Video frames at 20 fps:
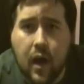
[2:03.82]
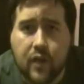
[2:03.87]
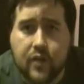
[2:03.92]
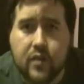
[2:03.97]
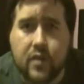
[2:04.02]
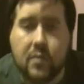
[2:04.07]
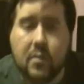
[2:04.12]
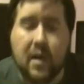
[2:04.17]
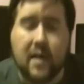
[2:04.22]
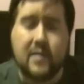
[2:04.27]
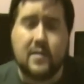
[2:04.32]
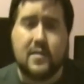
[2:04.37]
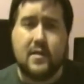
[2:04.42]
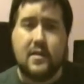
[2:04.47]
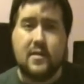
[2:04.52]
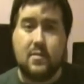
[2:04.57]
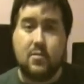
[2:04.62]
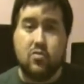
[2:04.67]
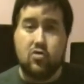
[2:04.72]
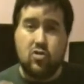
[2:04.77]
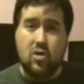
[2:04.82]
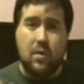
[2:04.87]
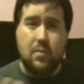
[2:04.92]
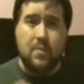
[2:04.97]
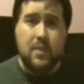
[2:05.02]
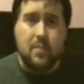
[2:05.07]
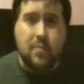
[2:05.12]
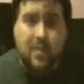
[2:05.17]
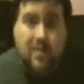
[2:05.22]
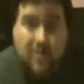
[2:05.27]
Also, you might see some
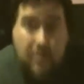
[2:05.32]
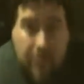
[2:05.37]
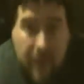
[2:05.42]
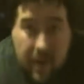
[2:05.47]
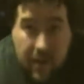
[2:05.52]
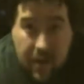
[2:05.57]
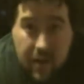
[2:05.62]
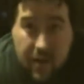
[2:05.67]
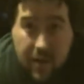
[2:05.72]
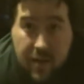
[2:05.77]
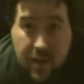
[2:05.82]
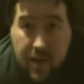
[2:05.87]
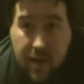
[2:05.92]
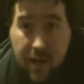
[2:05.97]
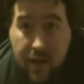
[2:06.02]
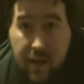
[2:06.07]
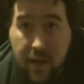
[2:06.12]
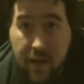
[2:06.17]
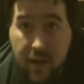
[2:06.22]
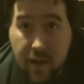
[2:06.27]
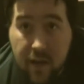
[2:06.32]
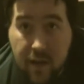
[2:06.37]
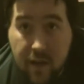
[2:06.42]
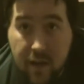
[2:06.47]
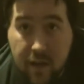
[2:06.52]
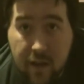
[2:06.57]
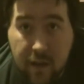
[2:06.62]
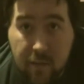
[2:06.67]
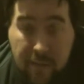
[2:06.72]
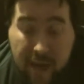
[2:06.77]
jumping because apparently
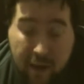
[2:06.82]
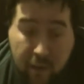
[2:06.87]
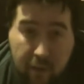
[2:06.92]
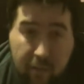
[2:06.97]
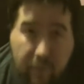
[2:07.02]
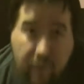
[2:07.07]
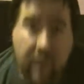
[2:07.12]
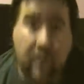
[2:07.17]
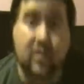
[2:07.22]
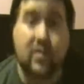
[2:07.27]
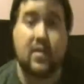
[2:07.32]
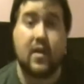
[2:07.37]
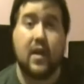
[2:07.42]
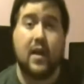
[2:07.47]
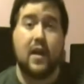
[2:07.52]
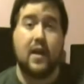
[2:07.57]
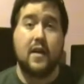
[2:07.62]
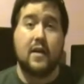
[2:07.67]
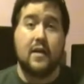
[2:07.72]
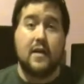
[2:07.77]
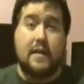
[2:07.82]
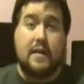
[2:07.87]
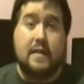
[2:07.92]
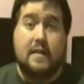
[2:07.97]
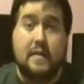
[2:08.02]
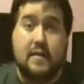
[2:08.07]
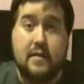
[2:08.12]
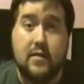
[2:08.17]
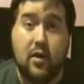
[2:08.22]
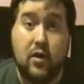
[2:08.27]
the battery for this thing
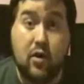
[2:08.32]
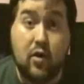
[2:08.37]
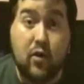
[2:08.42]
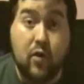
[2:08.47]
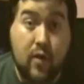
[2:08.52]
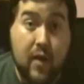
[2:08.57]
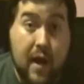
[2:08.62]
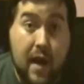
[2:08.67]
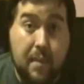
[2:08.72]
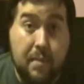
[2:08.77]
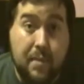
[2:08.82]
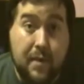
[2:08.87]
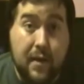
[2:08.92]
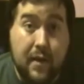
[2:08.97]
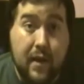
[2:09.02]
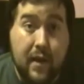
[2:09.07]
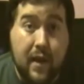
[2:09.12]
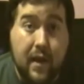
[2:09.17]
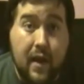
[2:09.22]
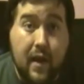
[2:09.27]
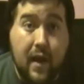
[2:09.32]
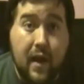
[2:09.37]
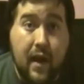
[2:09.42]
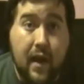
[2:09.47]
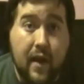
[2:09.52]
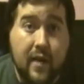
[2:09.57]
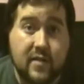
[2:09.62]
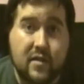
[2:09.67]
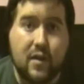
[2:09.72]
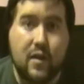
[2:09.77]
is under crap,
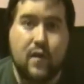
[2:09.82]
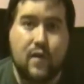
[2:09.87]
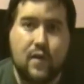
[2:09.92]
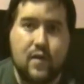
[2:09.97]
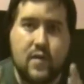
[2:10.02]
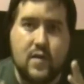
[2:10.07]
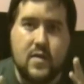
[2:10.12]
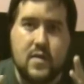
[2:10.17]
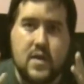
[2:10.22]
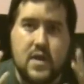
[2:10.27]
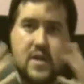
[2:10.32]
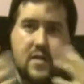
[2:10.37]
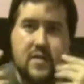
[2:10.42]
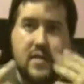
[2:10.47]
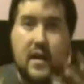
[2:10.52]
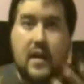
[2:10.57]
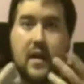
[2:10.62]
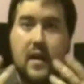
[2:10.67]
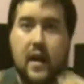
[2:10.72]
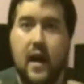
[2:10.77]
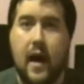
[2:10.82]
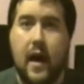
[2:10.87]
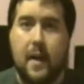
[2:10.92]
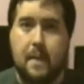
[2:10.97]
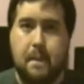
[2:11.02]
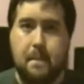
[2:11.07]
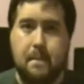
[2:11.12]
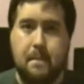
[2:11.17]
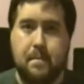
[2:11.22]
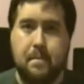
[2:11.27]
so if you see a
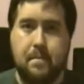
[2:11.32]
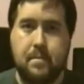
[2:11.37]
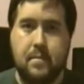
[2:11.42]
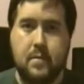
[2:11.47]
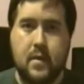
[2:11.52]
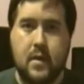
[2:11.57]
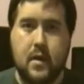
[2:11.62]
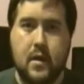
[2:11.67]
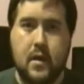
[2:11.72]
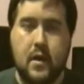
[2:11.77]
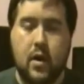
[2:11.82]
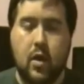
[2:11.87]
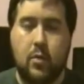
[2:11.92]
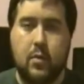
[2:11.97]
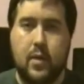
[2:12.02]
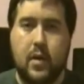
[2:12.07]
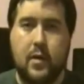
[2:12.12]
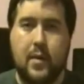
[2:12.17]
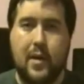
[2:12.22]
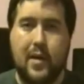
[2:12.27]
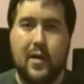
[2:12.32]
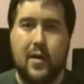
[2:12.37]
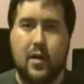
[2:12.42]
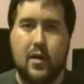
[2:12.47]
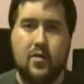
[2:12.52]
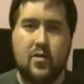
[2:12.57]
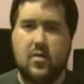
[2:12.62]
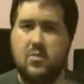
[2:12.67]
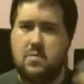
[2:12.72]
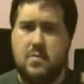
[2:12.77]
cut, it'll be
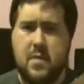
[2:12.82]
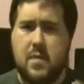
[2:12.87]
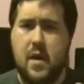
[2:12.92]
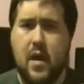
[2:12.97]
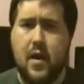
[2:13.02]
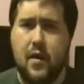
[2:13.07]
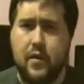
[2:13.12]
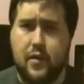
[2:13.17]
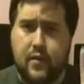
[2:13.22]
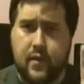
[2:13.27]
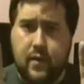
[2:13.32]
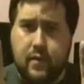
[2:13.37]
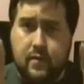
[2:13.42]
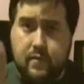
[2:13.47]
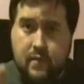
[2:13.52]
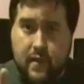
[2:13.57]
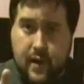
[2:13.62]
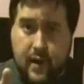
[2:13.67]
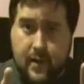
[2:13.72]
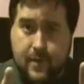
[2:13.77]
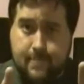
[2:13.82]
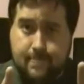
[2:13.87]
just because of